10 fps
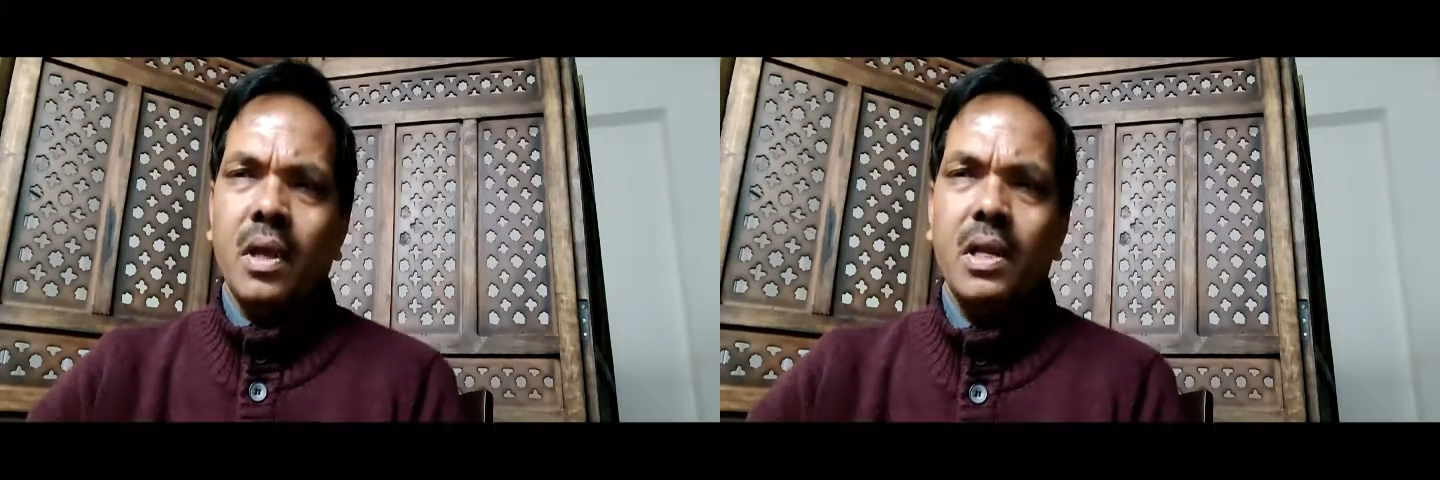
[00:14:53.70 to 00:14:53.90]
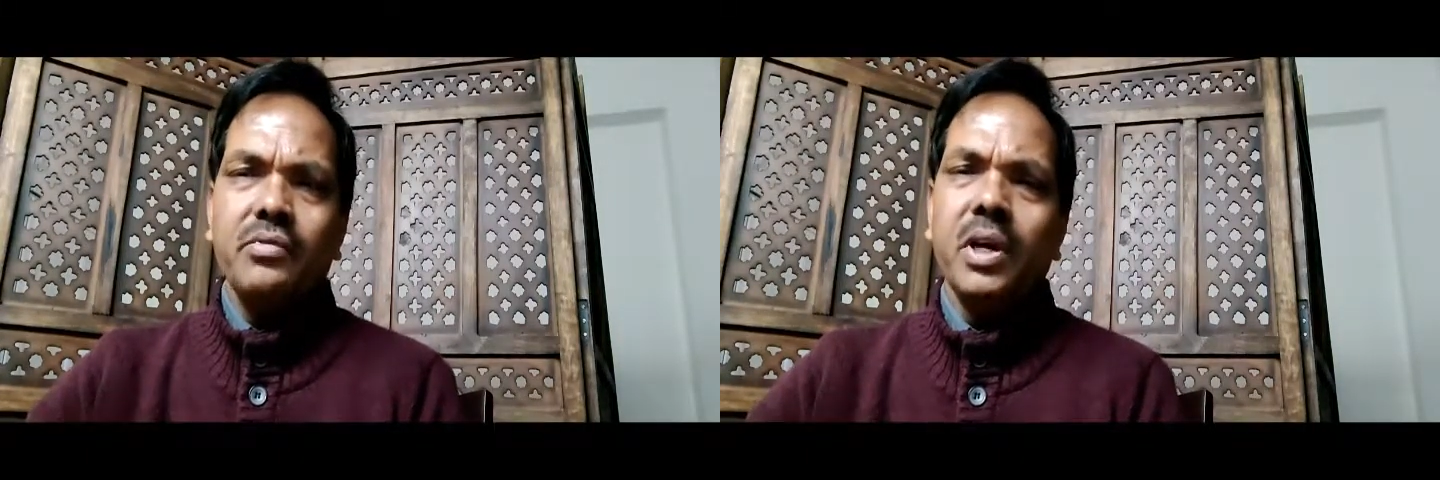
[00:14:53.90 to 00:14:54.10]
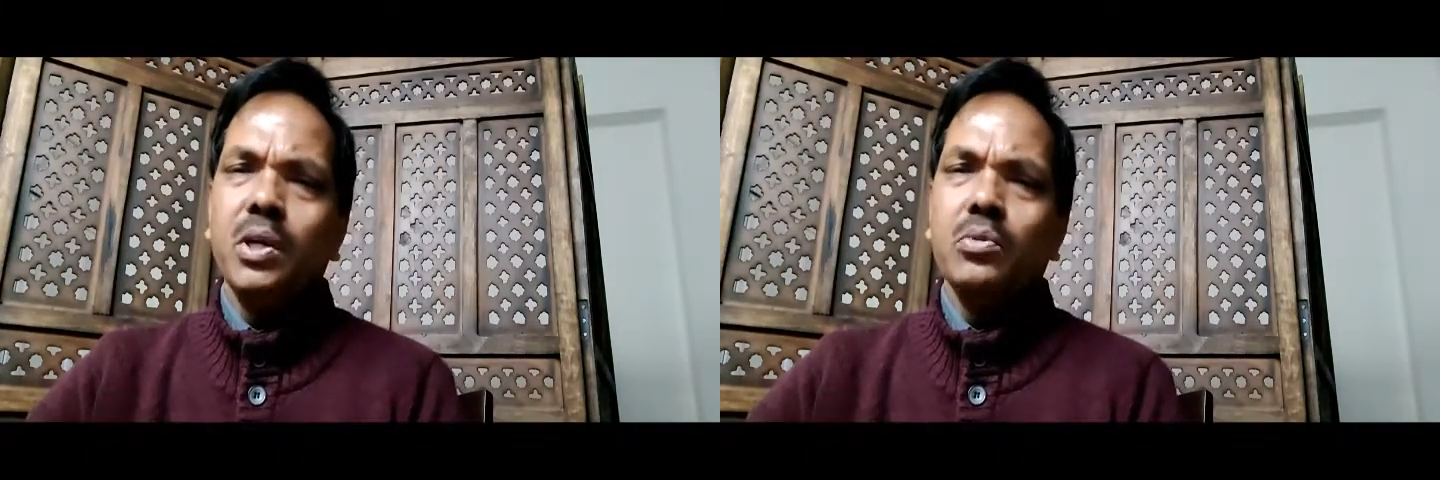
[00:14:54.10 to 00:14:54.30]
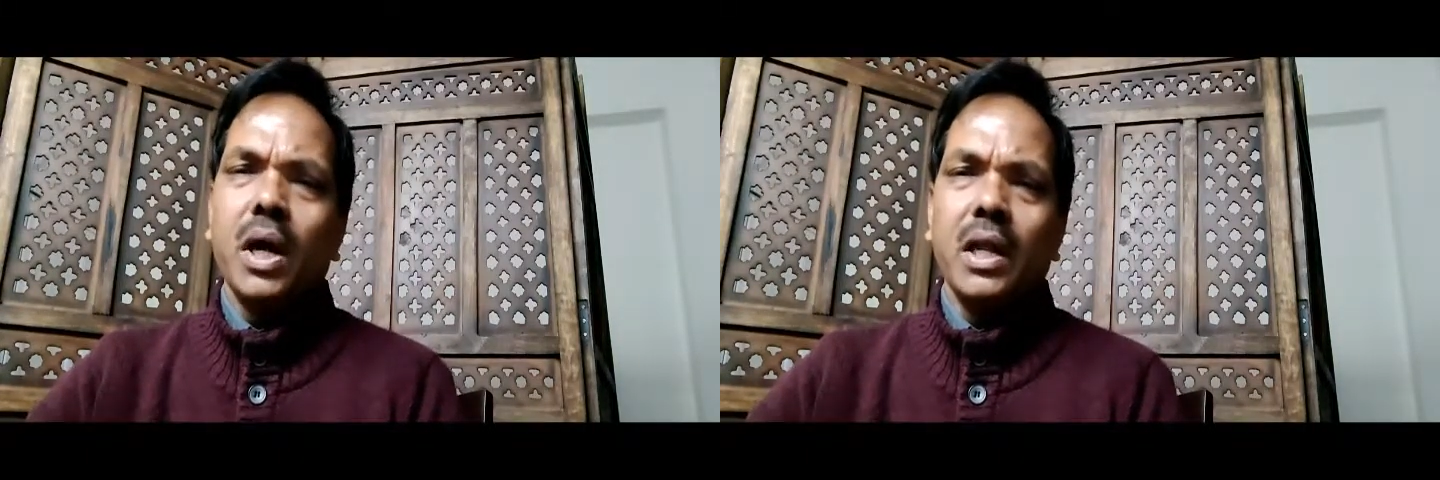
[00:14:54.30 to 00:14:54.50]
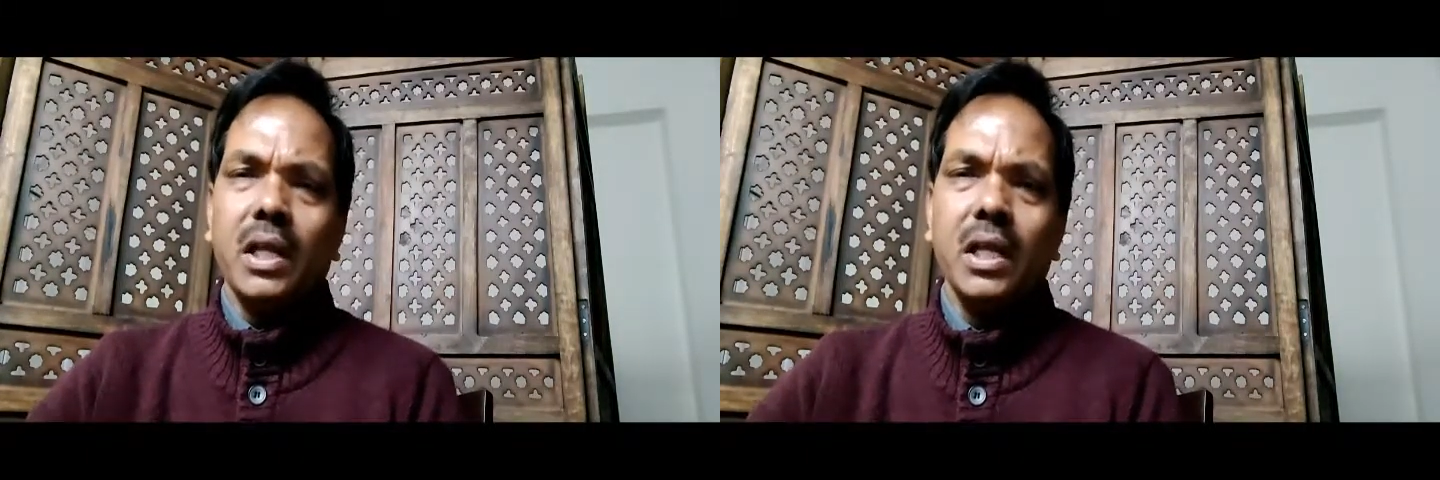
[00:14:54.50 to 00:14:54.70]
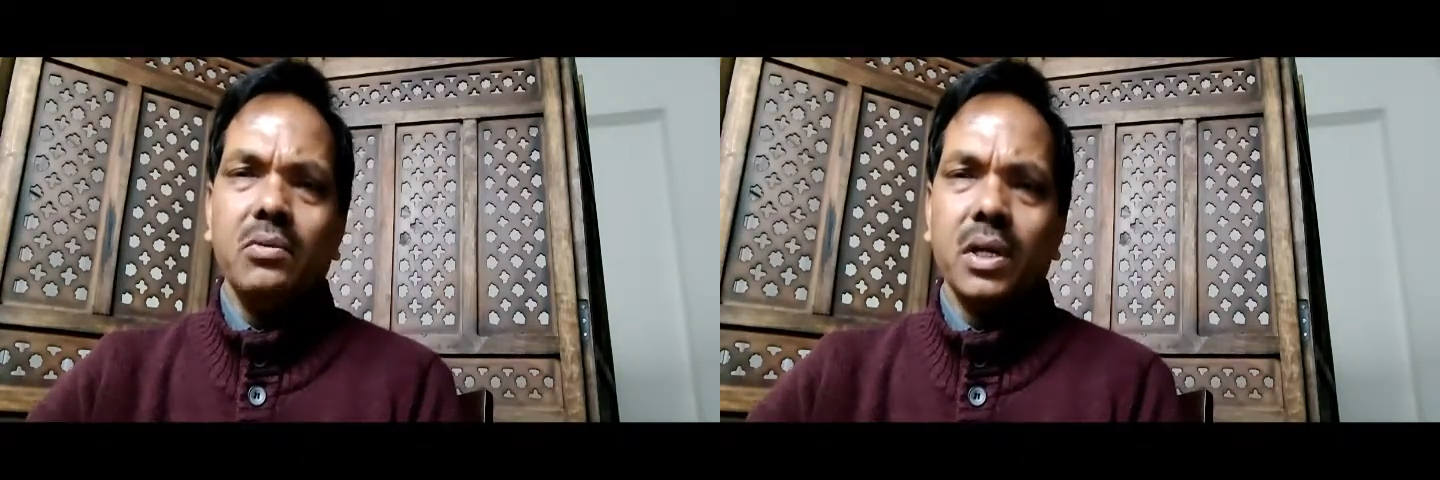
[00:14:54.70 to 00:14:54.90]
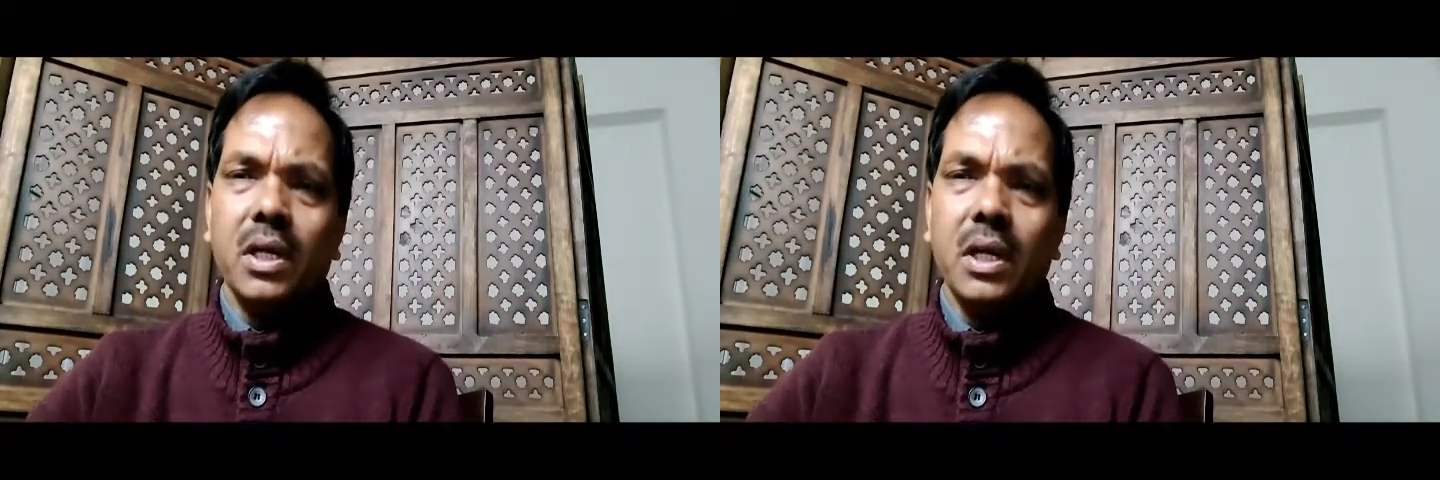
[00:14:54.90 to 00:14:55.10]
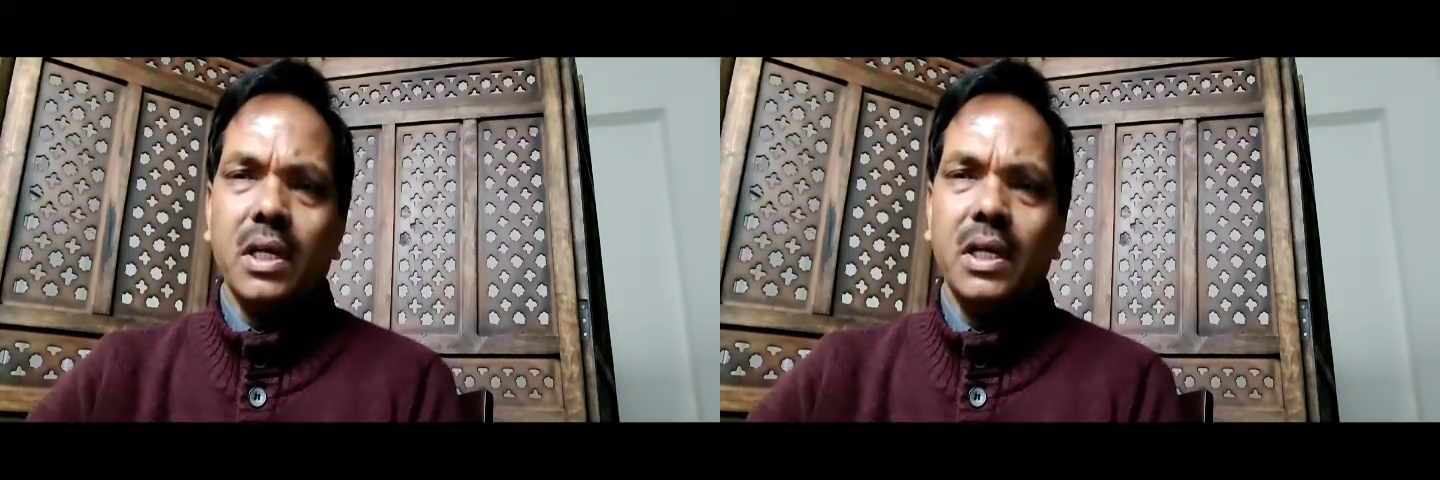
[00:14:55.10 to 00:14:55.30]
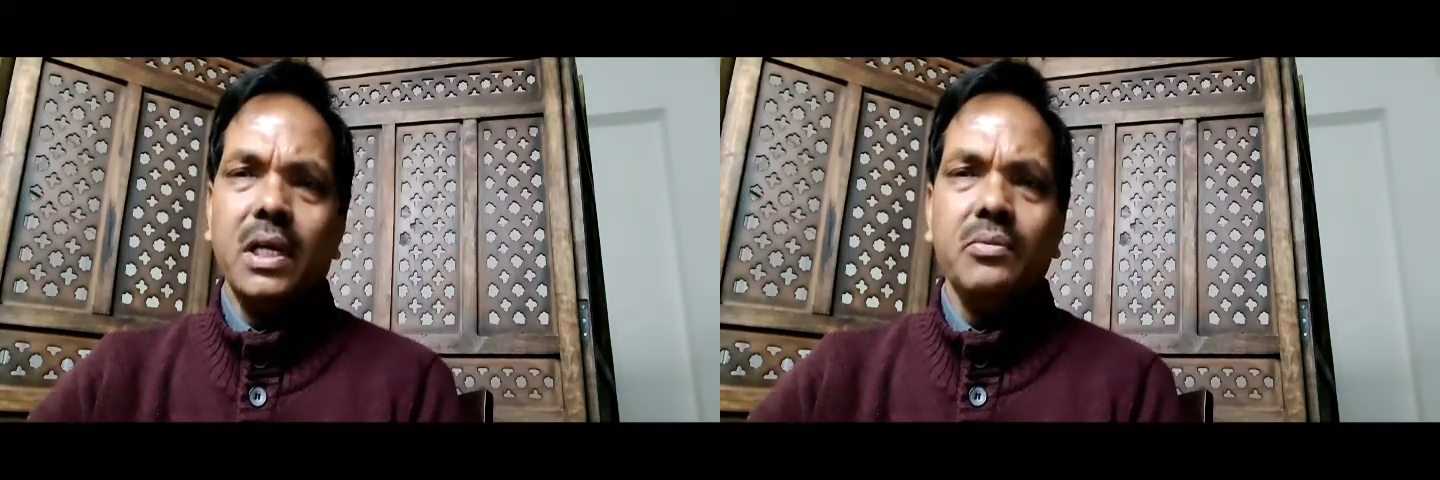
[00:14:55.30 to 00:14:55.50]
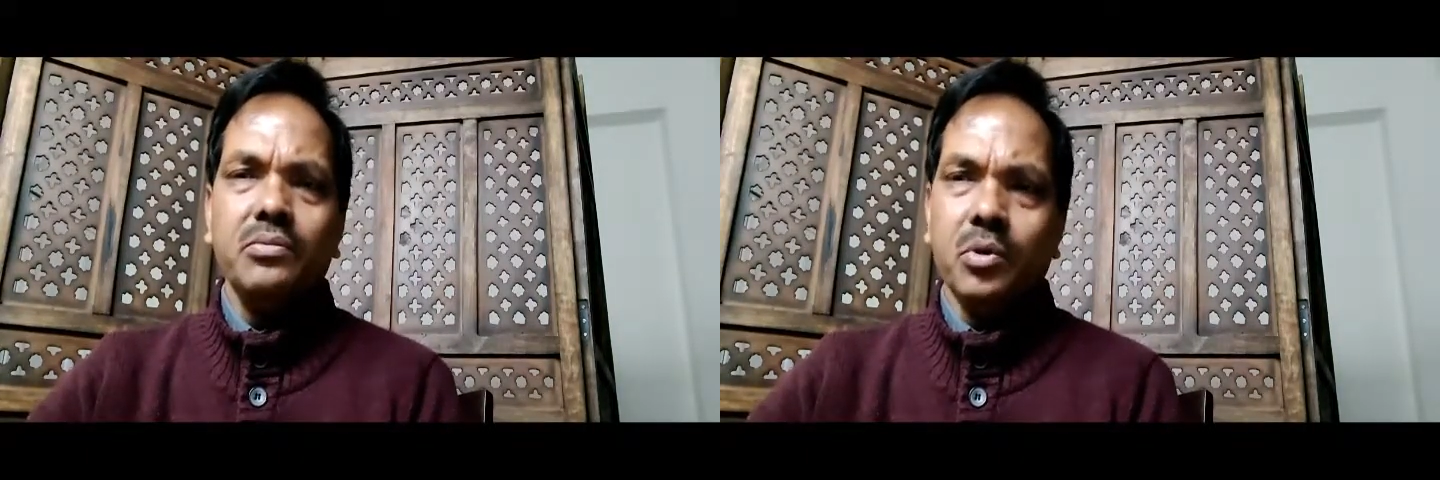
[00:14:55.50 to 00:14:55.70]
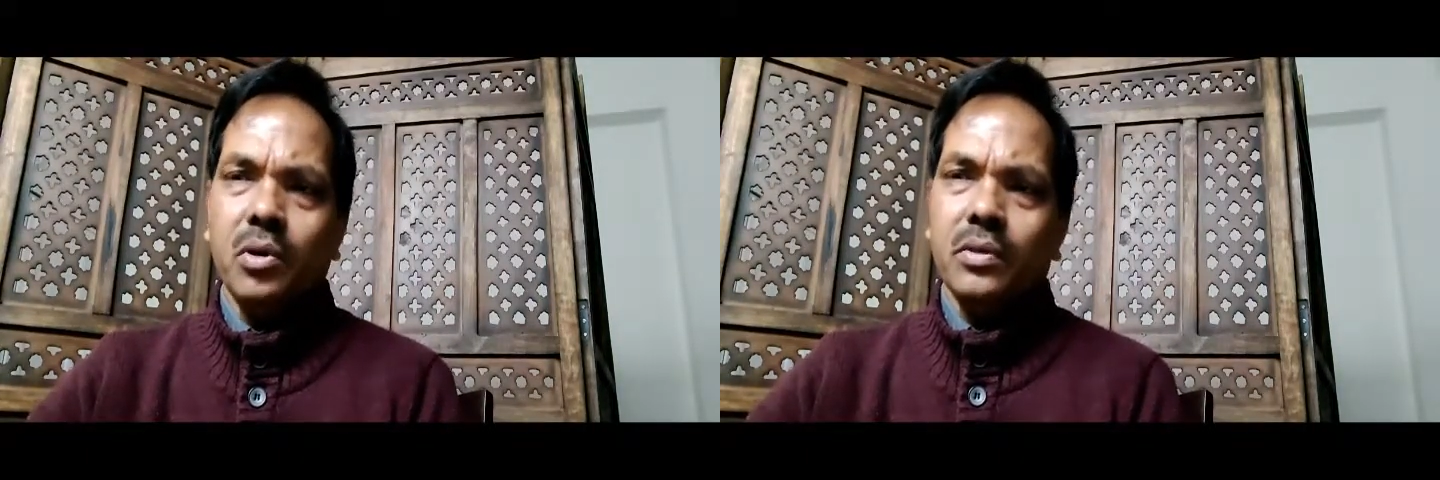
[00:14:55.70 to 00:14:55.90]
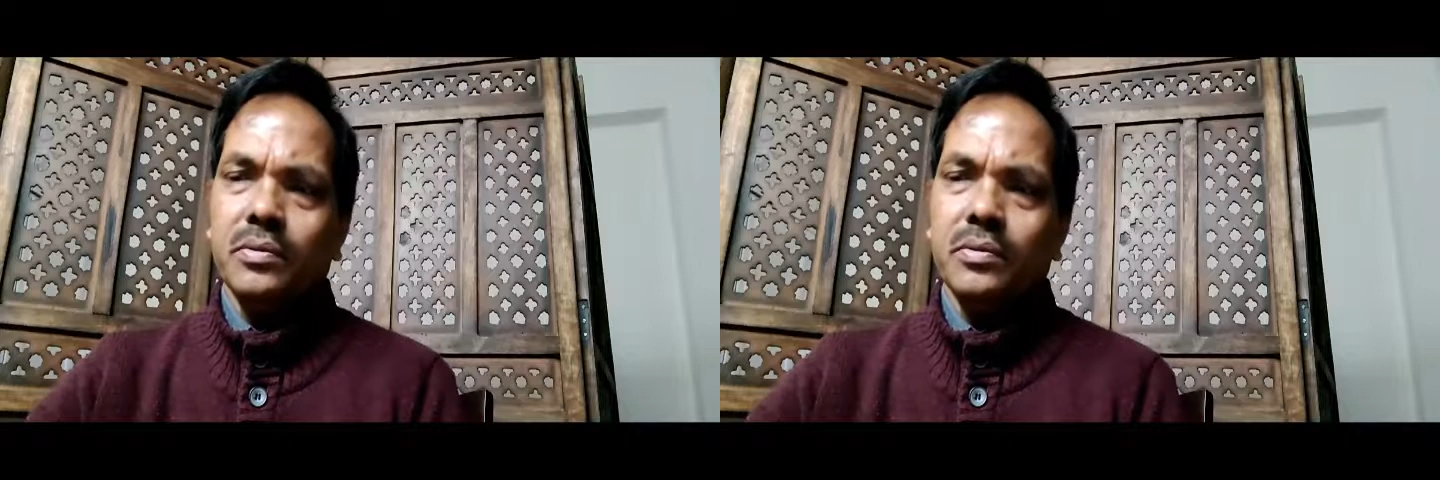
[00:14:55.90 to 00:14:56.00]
Refer to Article 104.